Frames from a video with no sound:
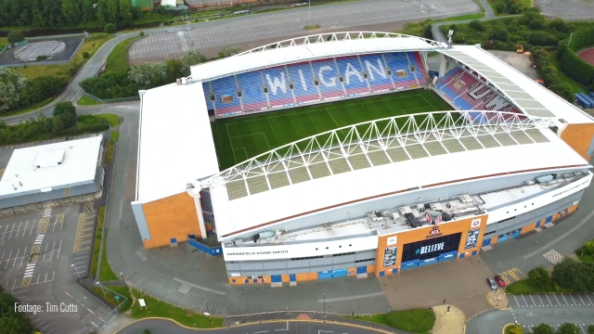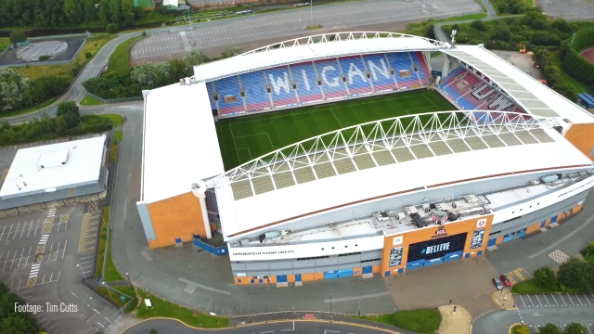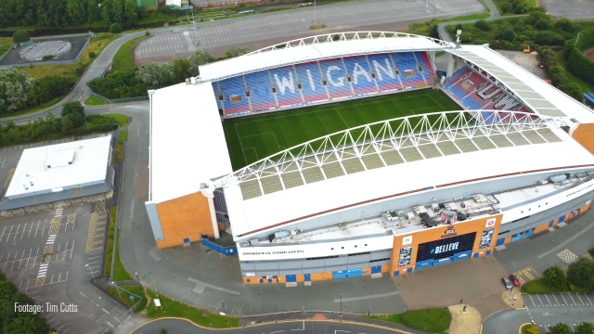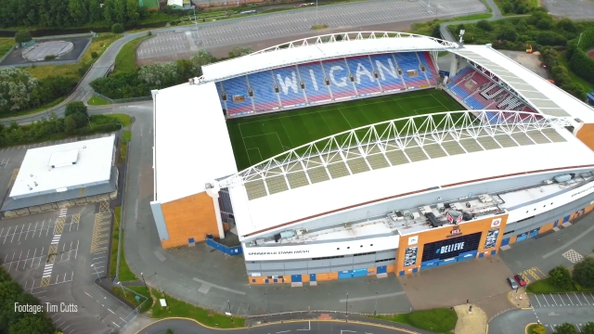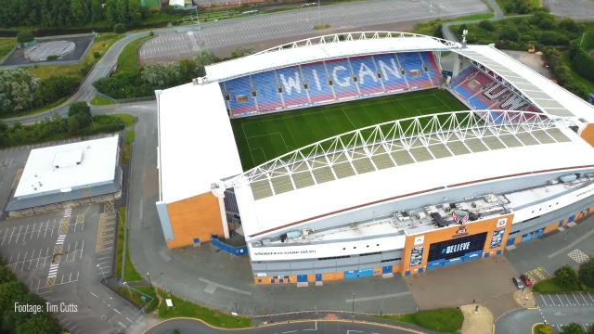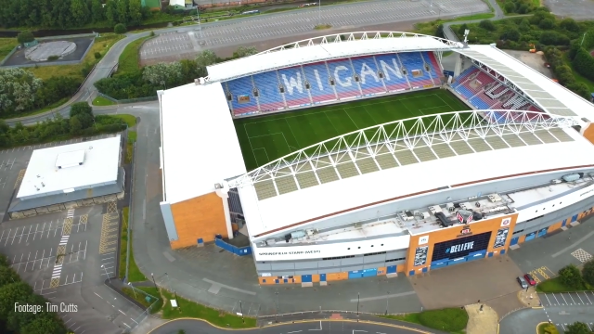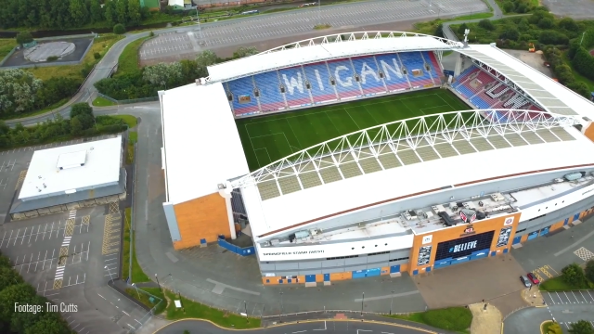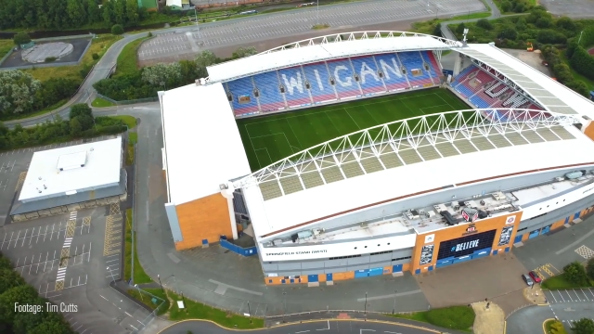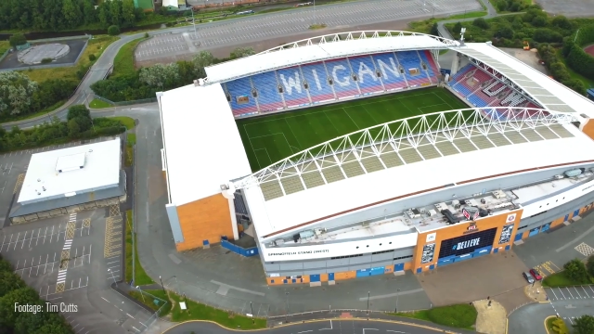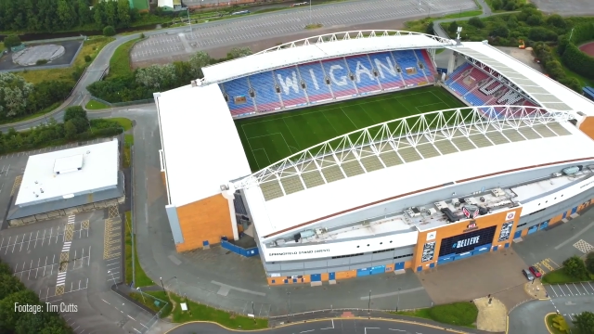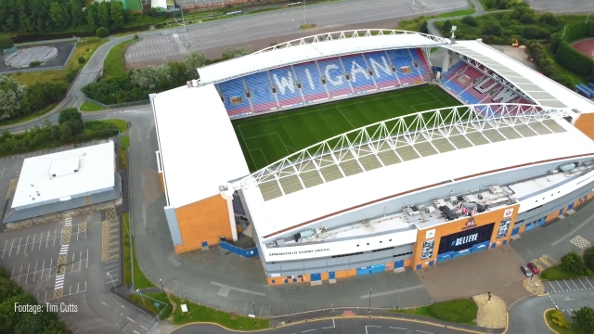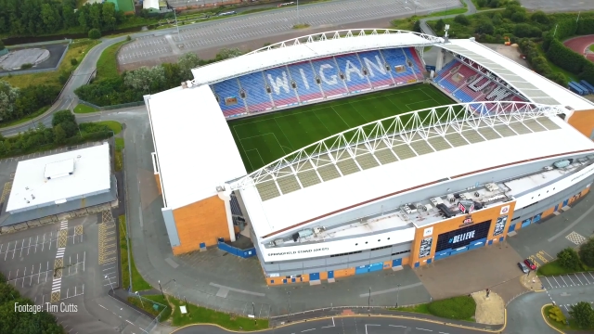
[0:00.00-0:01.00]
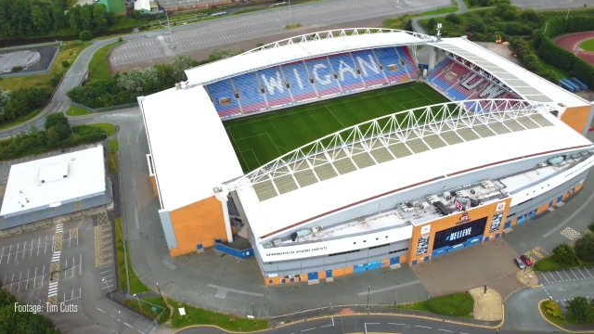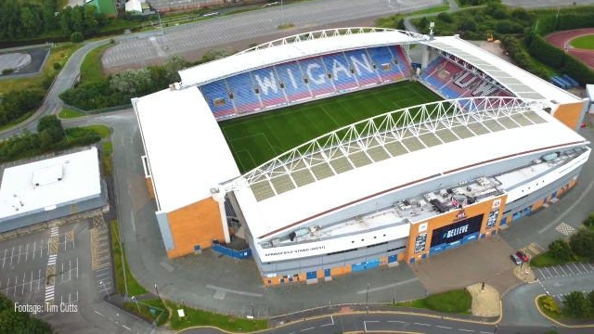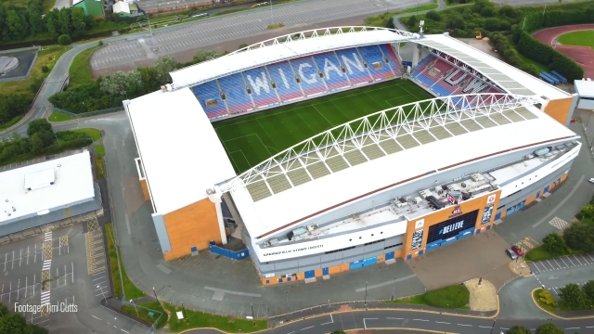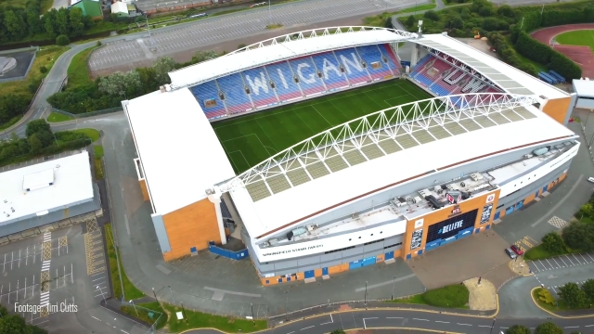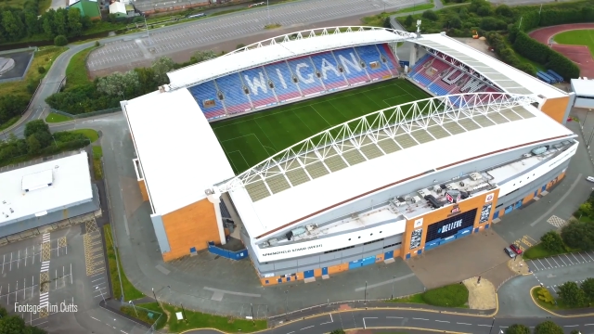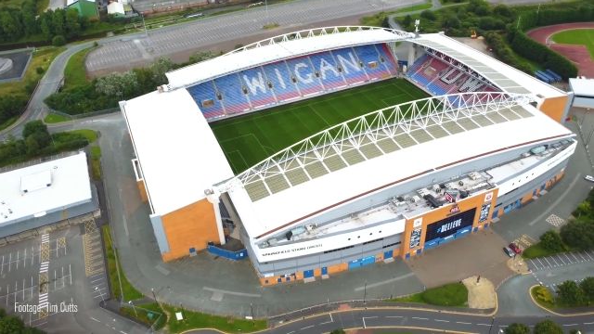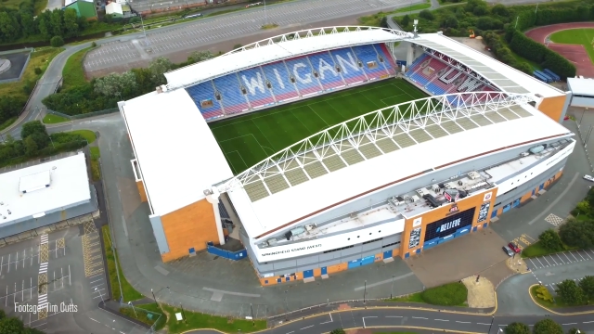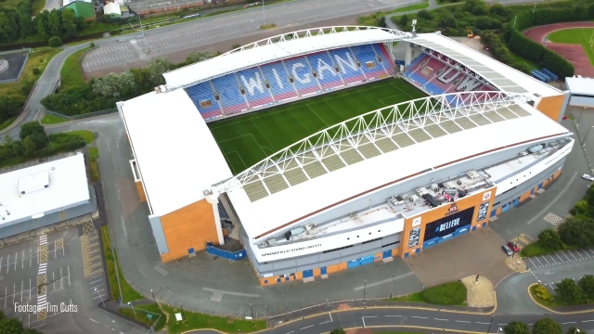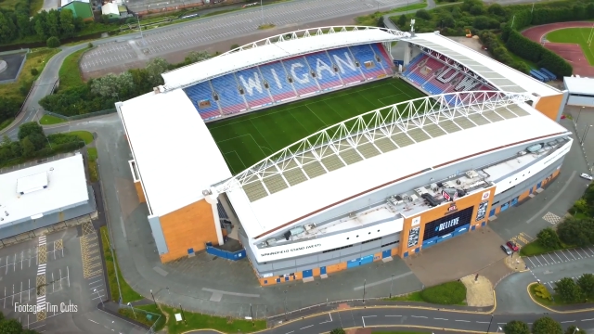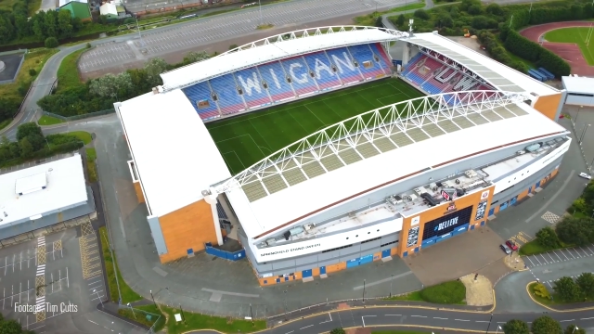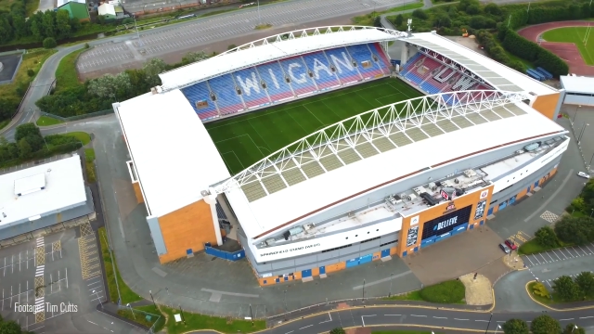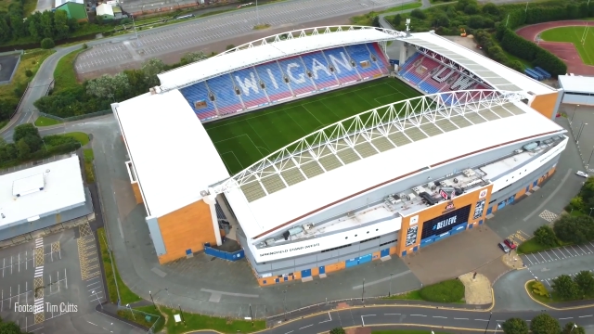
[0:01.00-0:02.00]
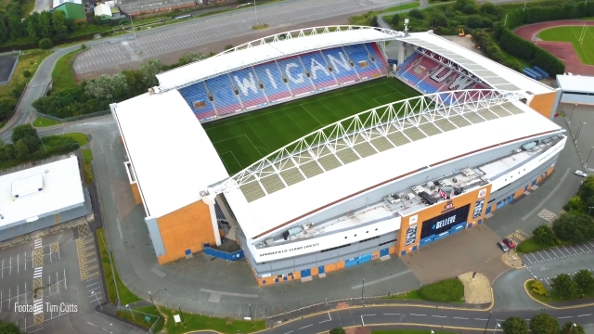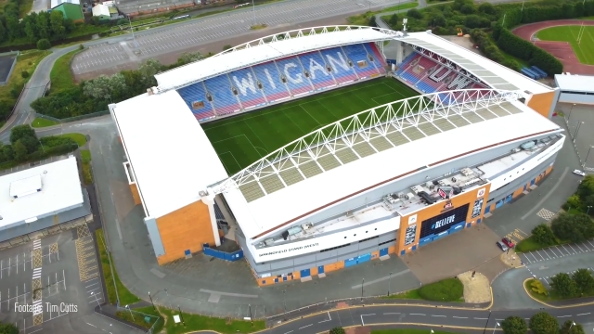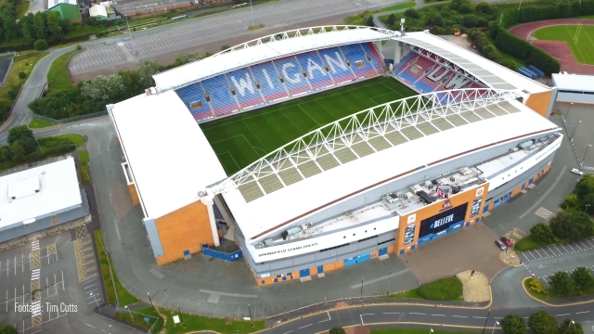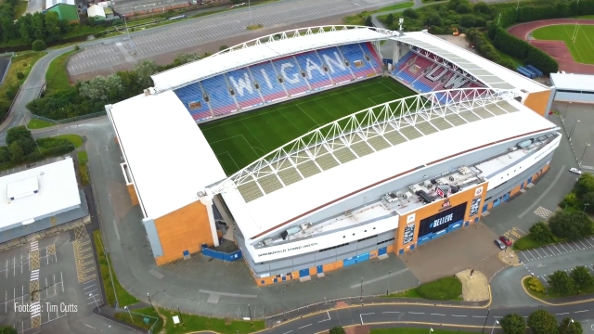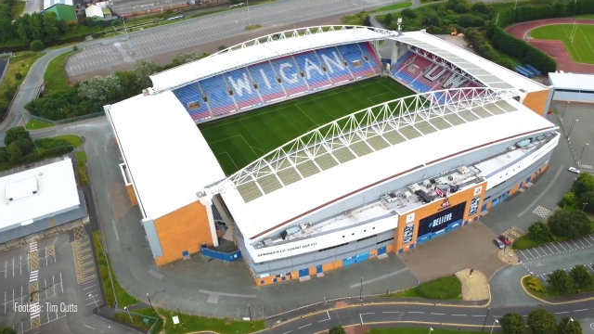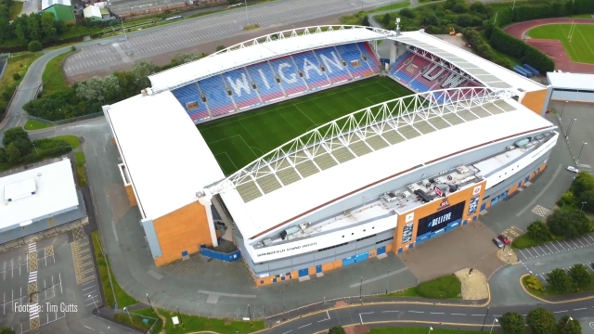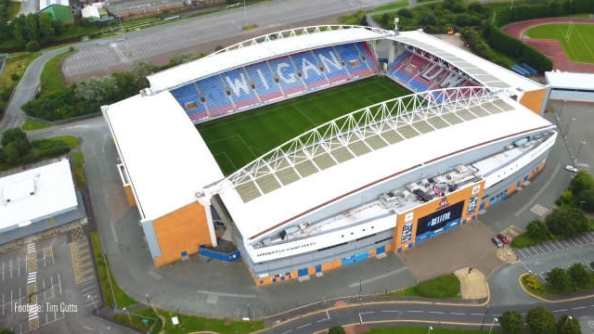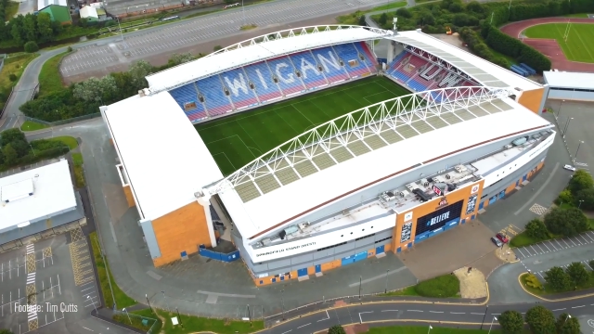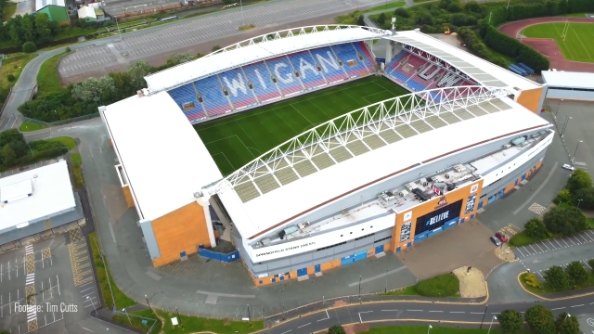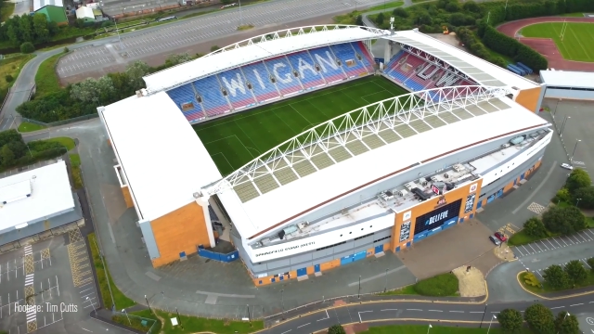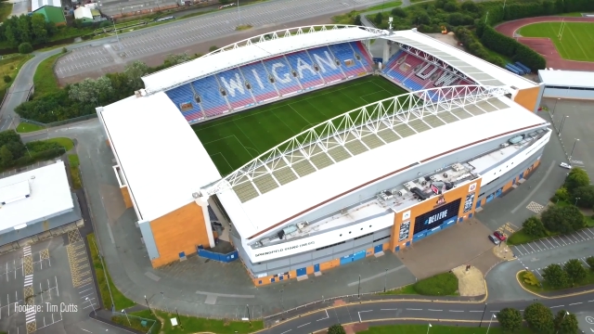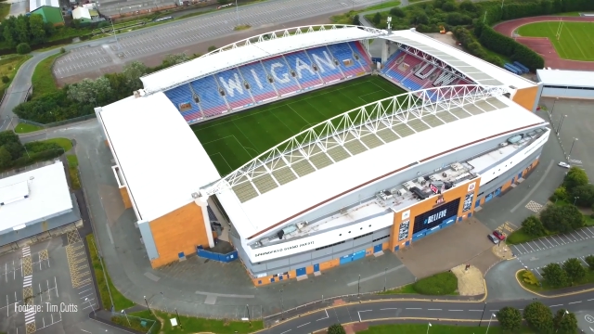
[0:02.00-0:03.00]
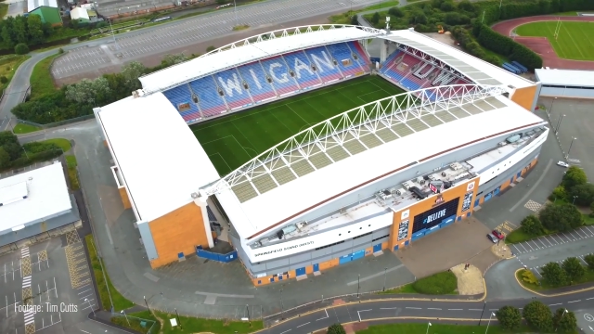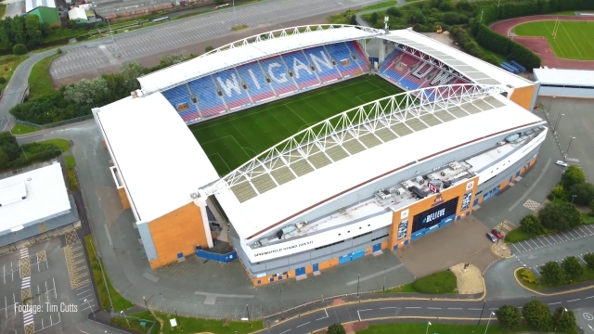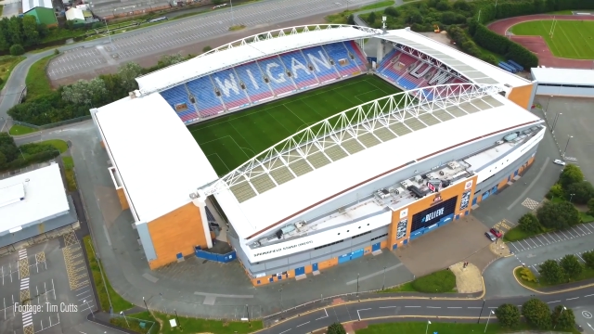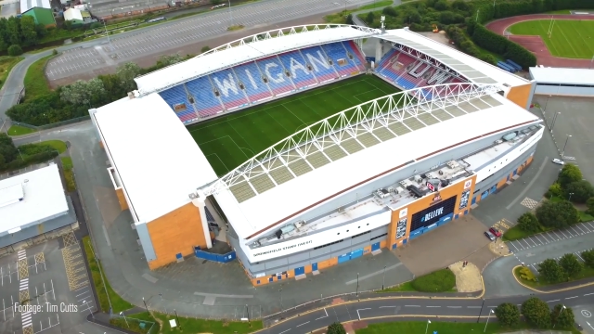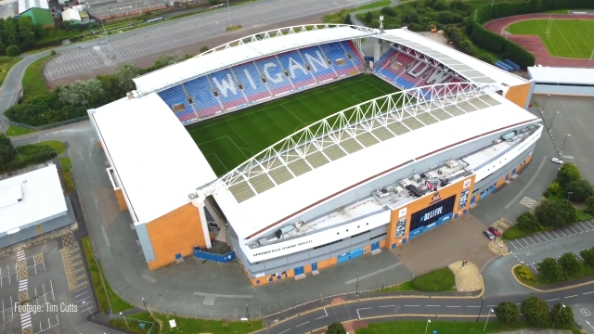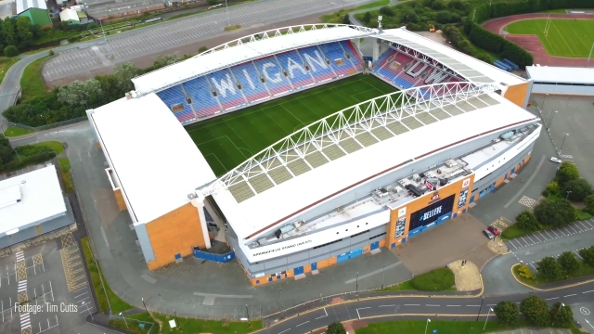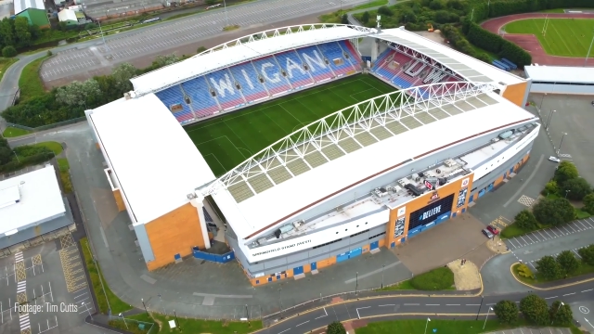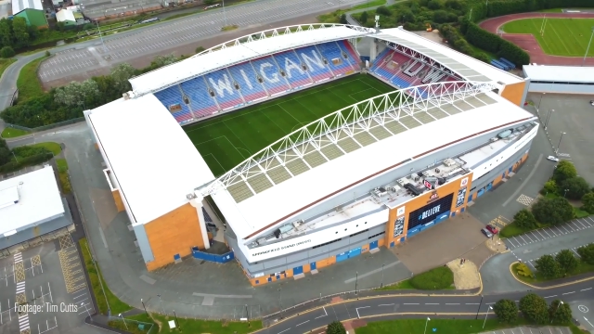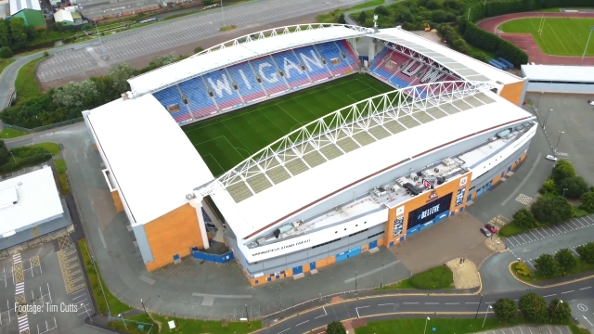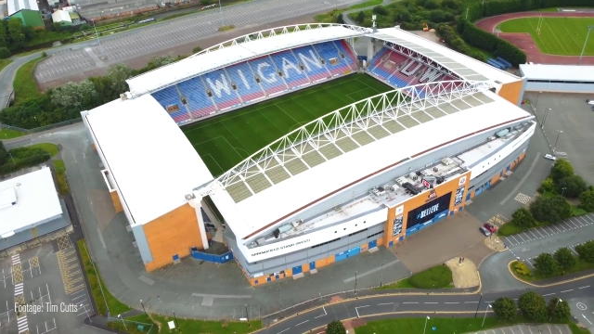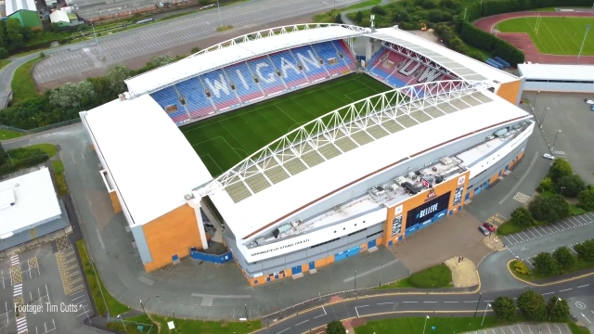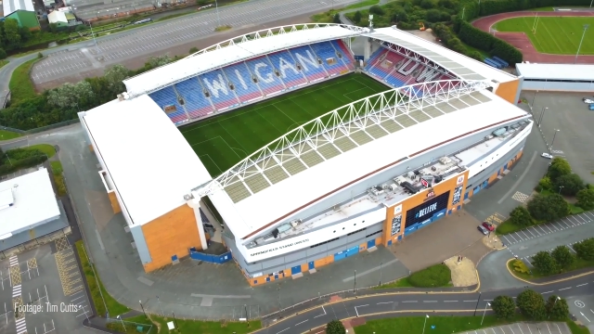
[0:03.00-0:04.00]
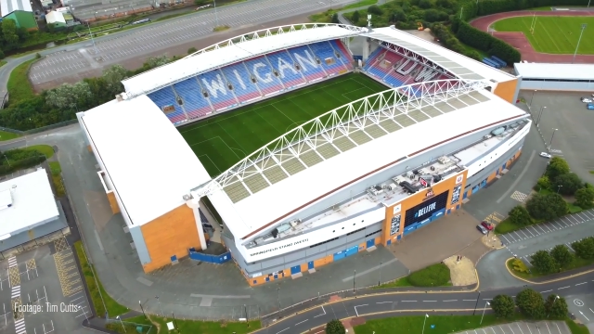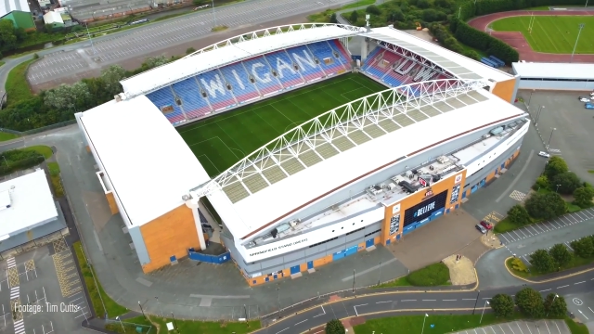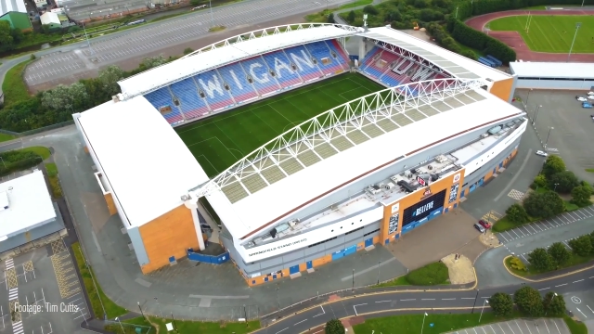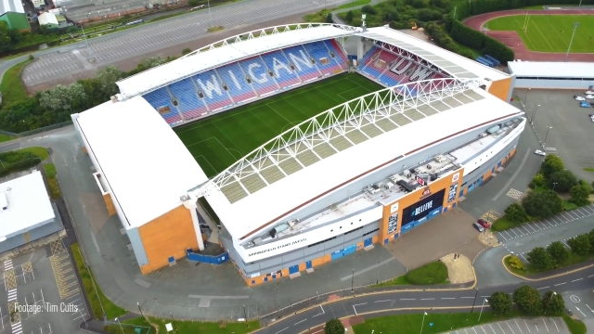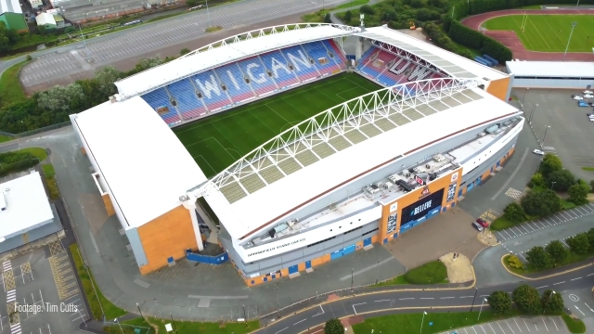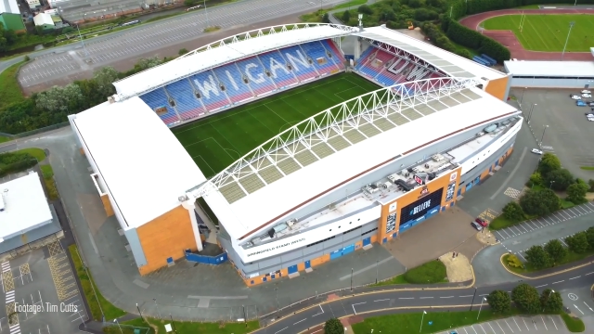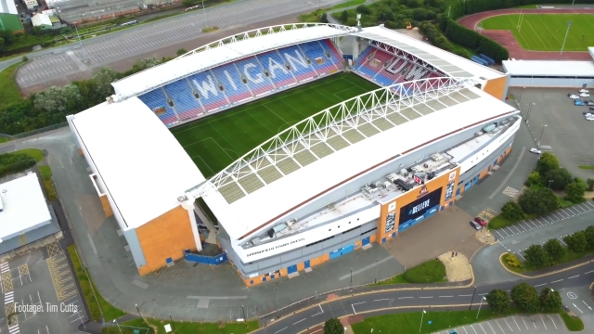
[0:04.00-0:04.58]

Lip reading: (no speaker visible)